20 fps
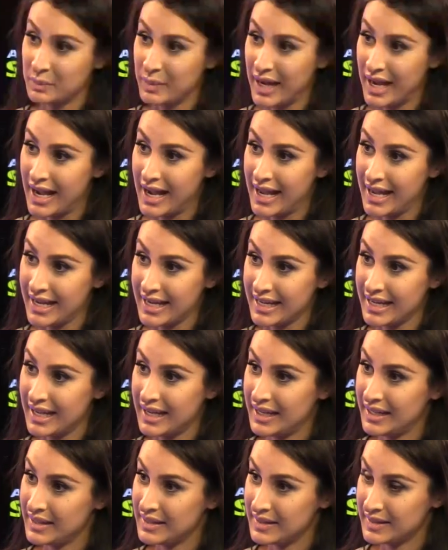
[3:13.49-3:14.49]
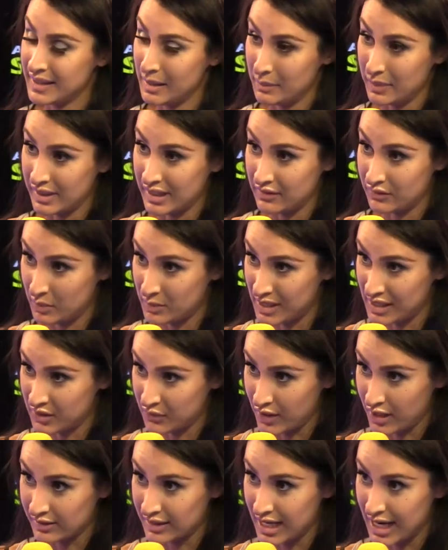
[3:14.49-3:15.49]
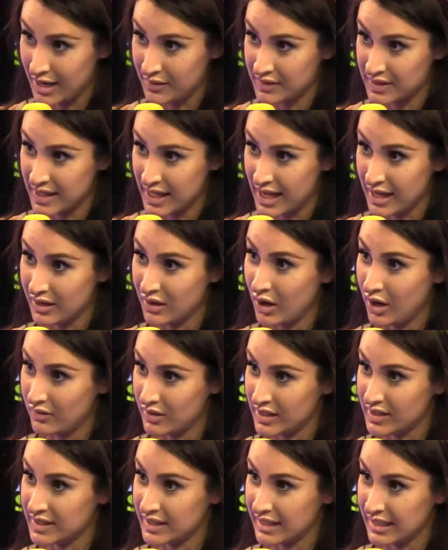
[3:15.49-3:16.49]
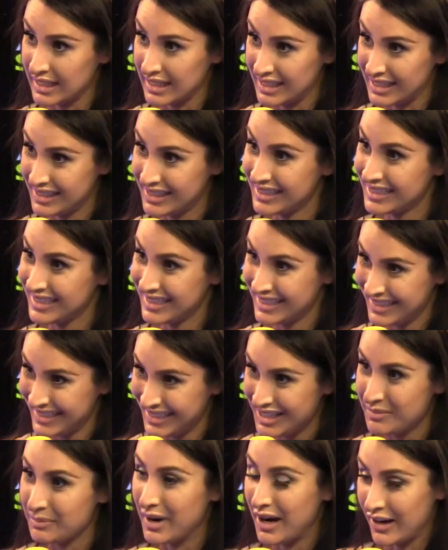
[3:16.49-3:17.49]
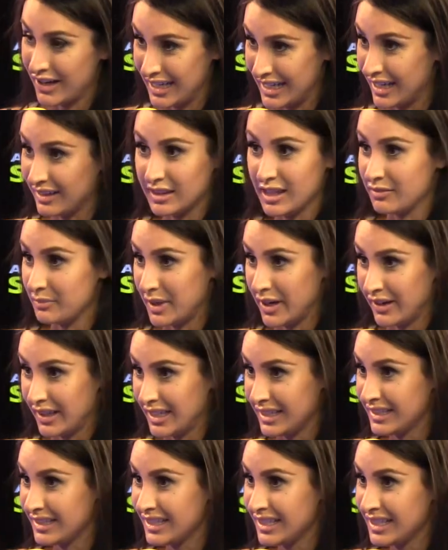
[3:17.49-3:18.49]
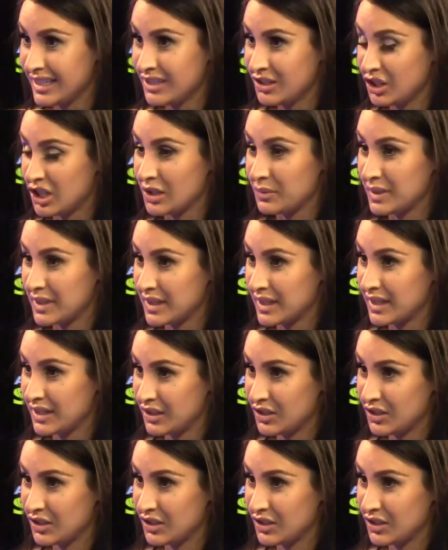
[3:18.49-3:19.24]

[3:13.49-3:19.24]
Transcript: by somebody from Days of Our Lives that obviously mm. Marnie. I love Marnie. Yeah, Marnie's the